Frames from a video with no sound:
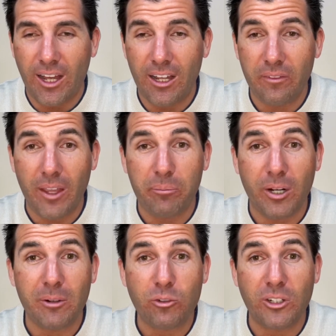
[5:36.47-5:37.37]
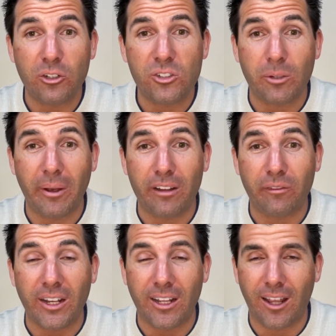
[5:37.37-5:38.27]
they pretty much reduce your
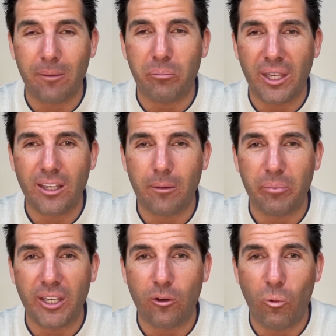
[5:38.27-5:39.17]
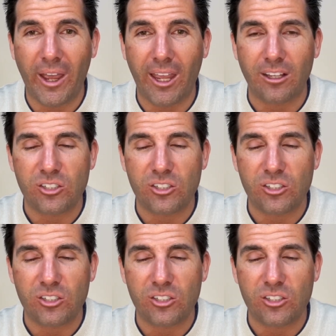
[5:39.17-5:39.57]
benefit in a big, big way.